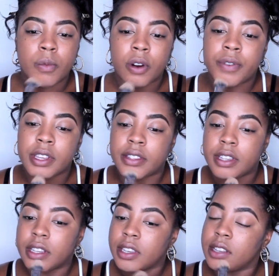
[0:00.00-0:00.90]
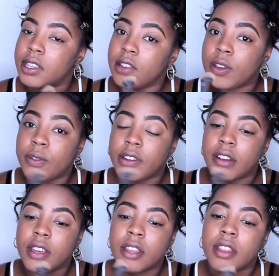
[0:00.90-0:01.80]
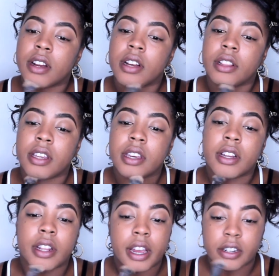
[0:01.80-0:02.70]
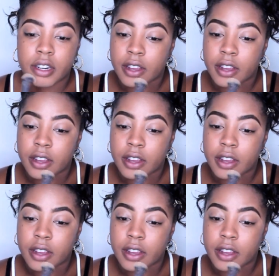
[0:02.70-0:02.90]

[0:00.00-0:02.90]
Morphe is discontinuing their Elite collection,